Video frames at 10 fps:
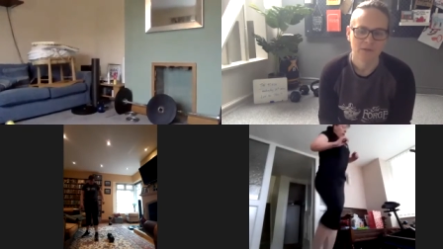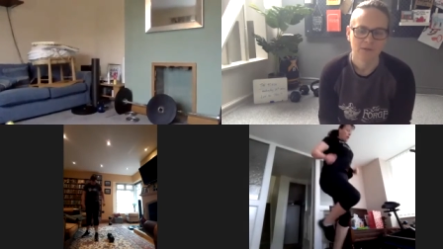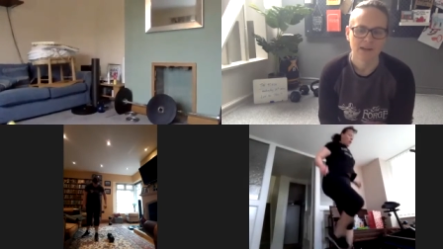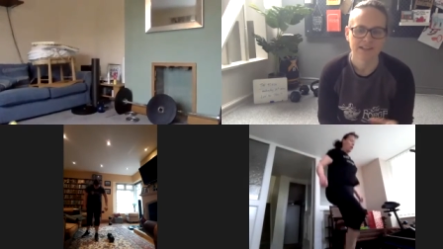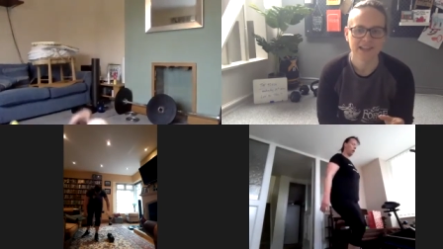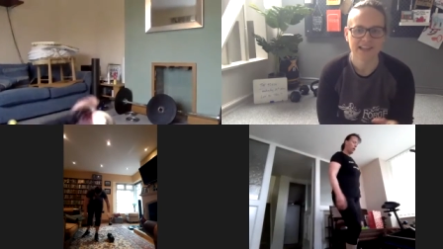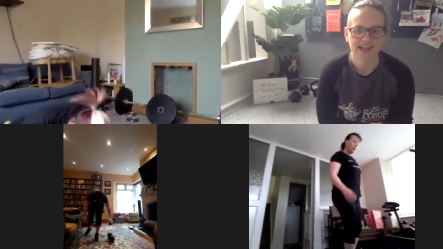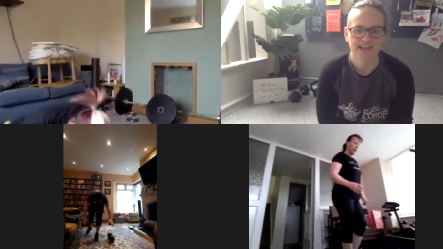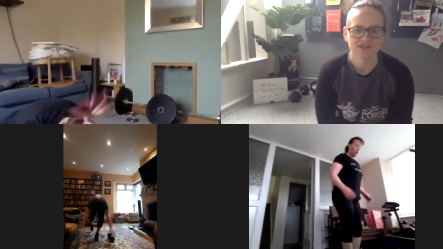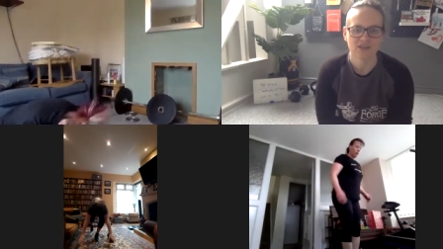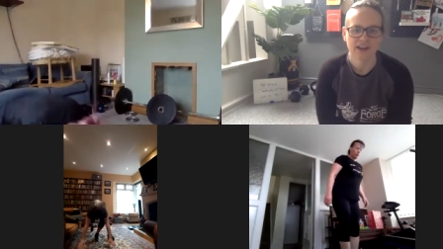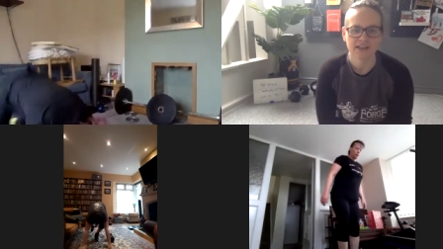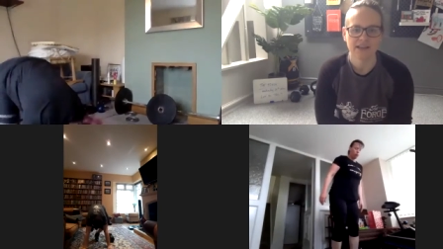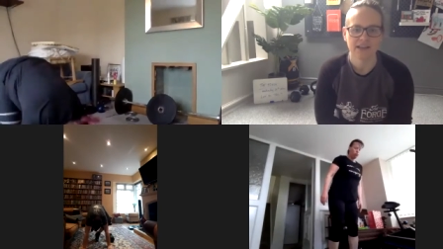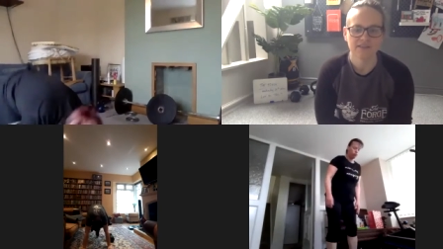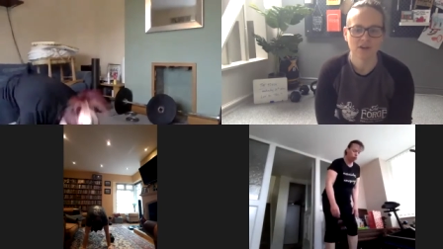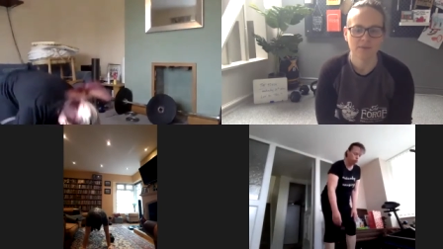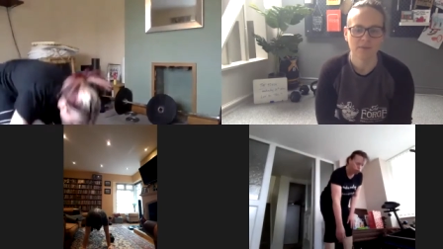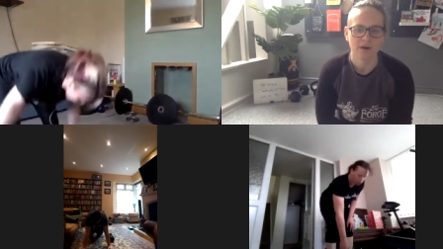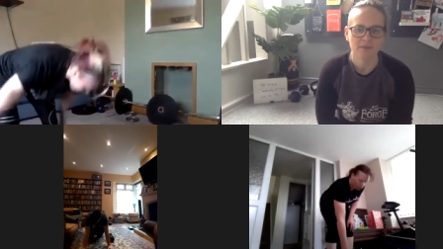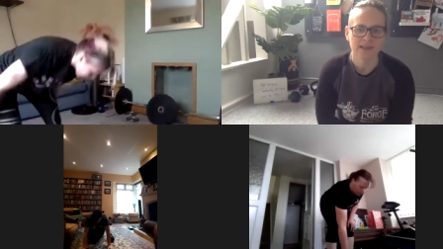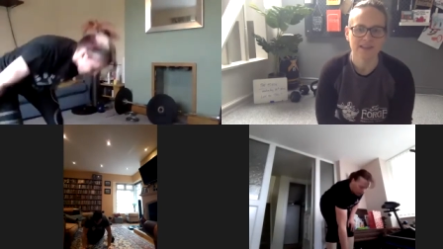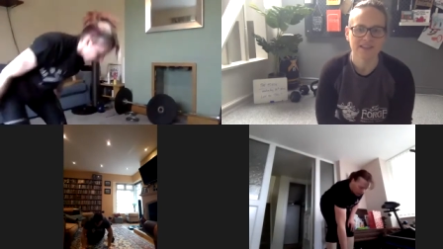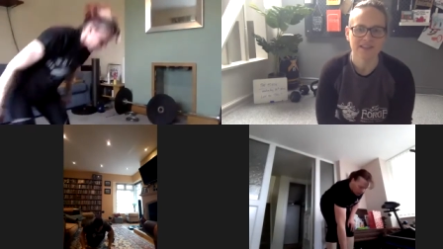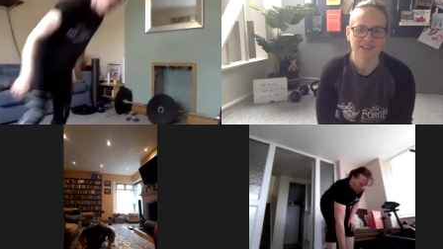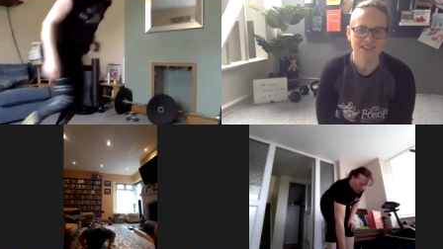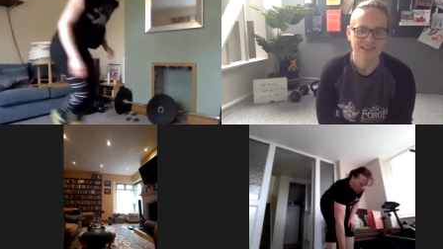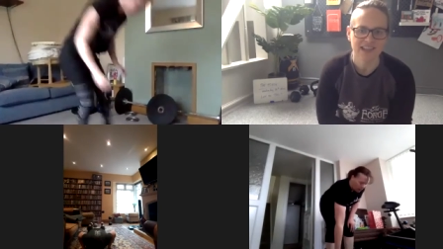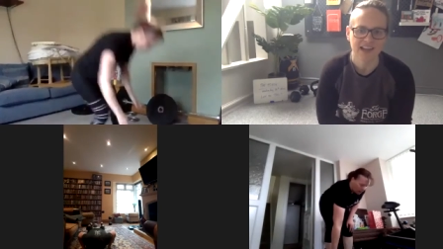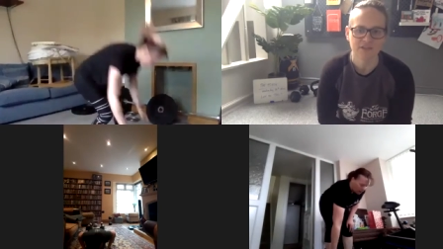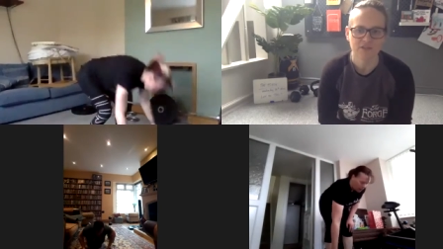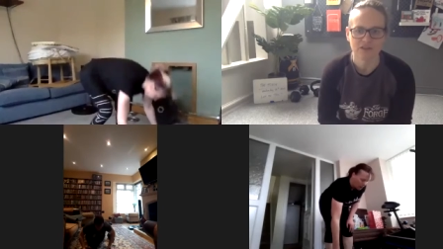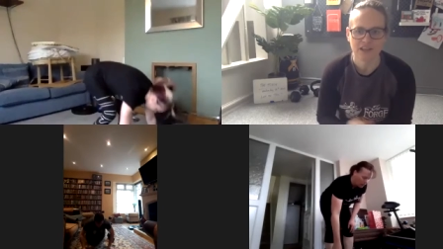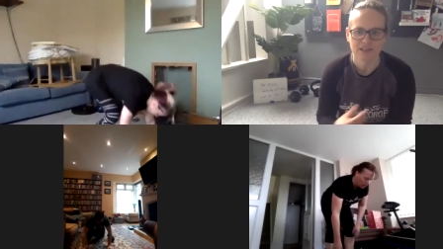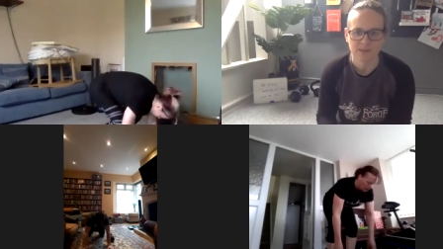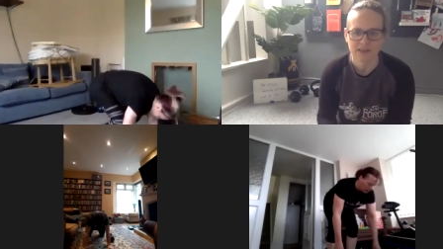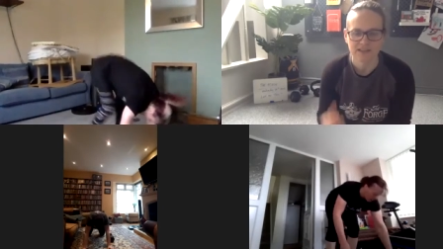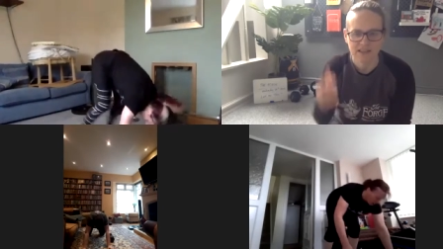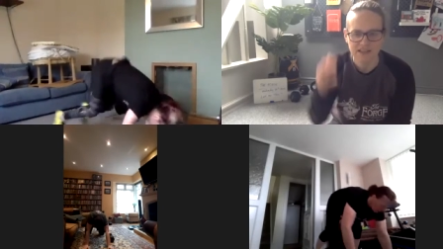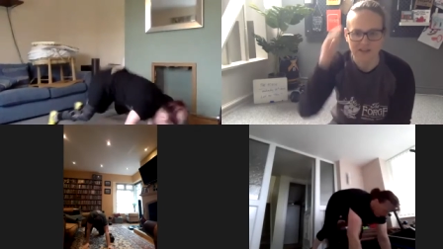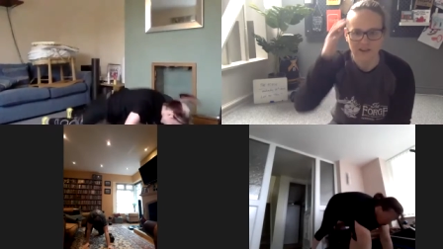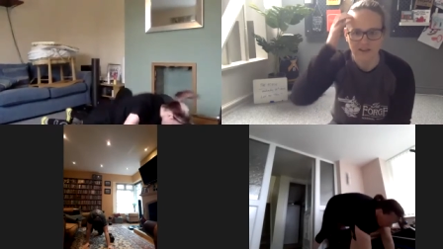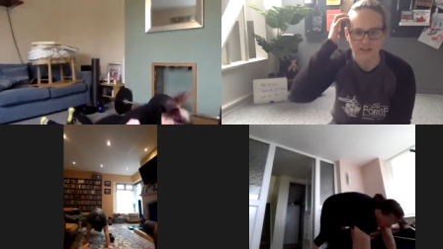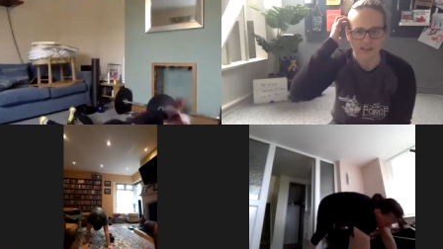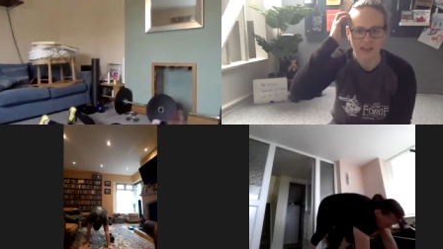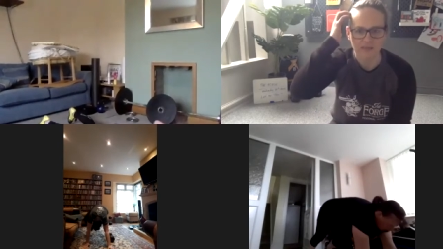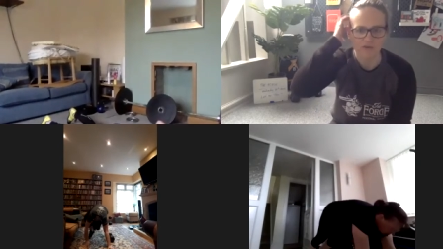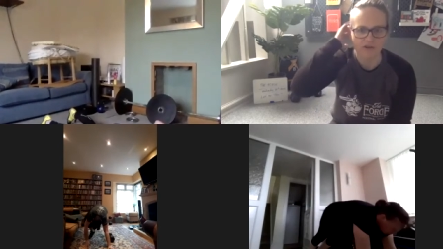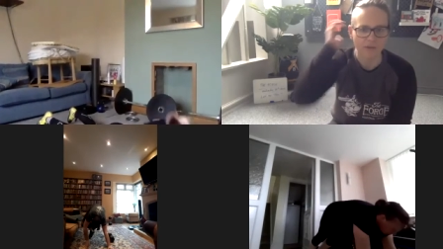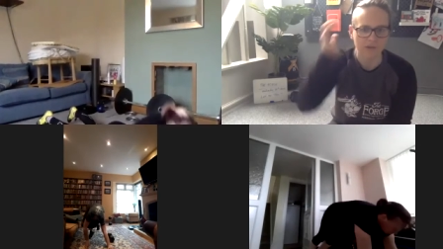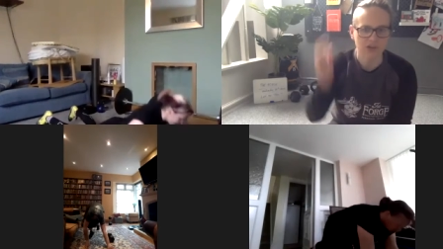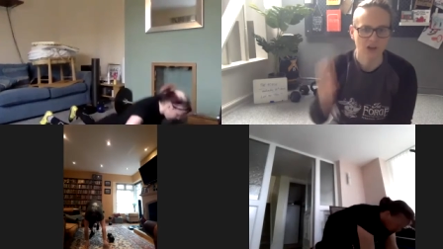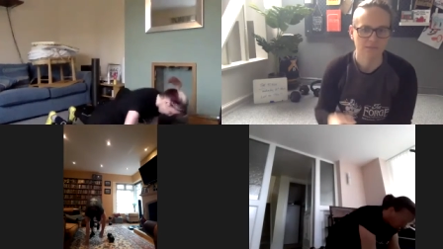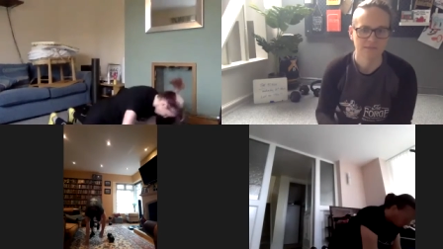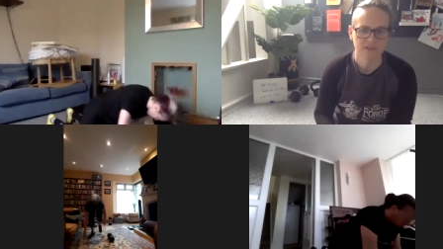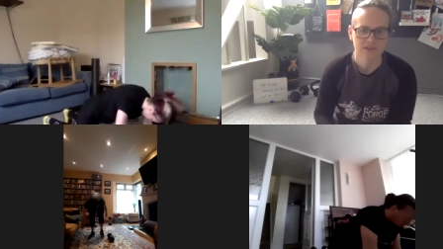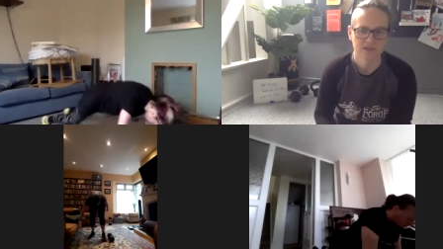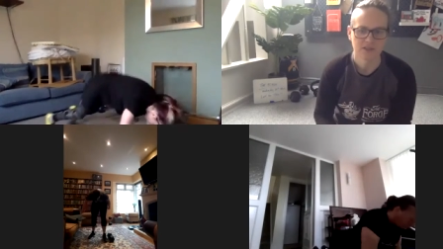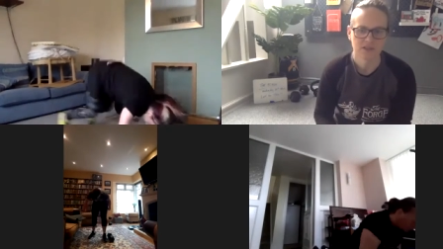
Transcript: That's it, guys. Right, into your burpees and just steady through these. Pace these out. Keep your double jumps.